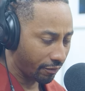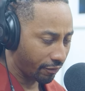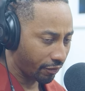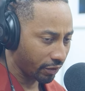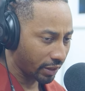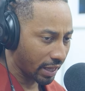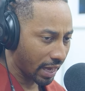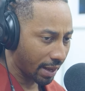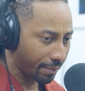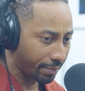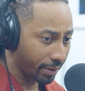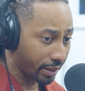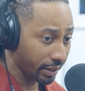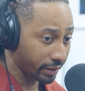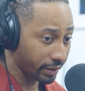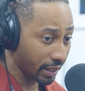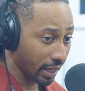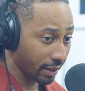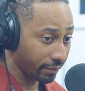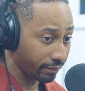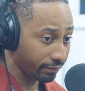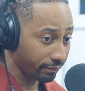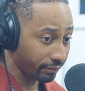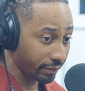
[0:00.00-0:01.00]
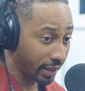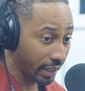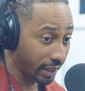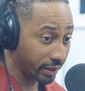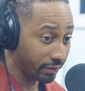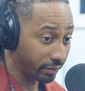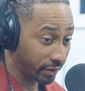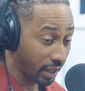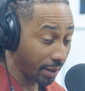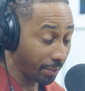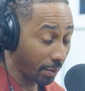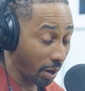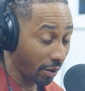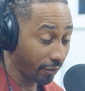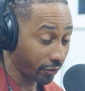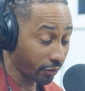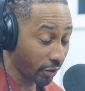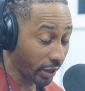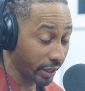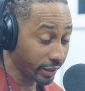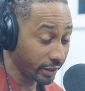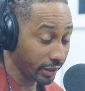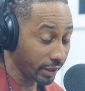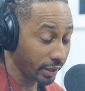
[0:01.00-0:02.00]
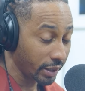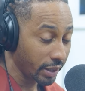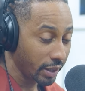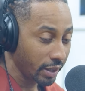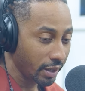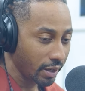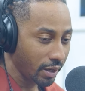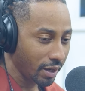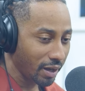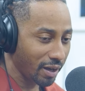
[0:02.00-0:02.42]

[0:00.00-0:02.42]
even for that because I did come off crazy.